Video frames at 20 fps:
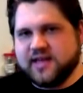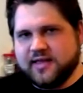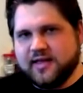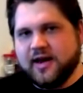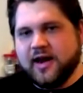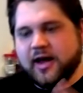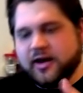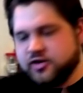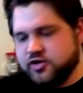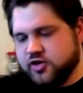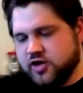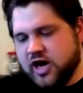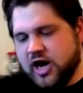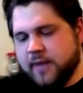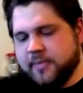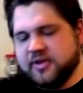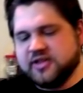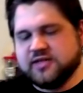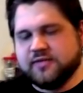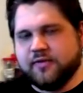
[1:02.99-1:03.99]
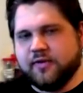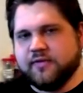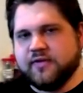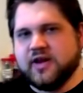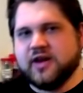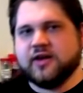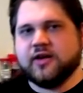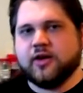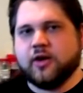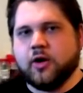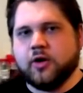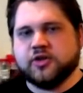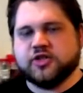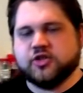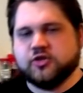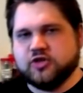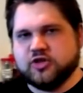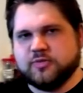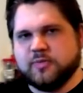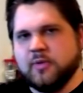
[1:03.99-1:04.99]
and then extra copies of Ravine could
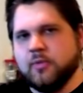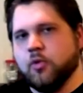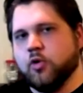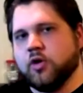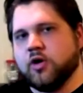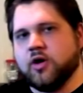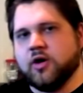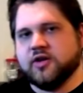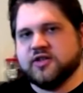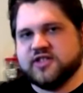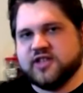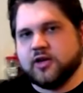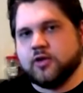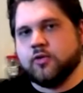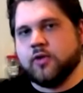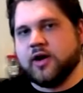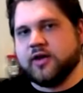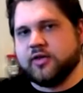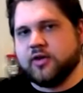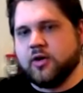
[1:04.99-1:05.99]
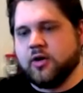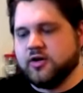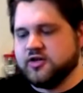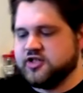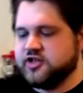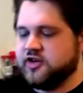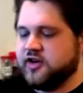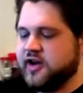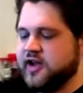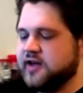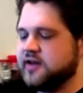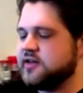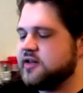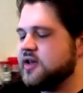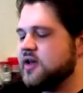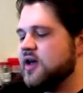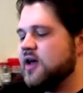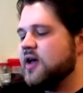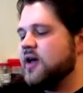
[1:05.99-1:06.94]
also just be more cards that correct the cards in your hand.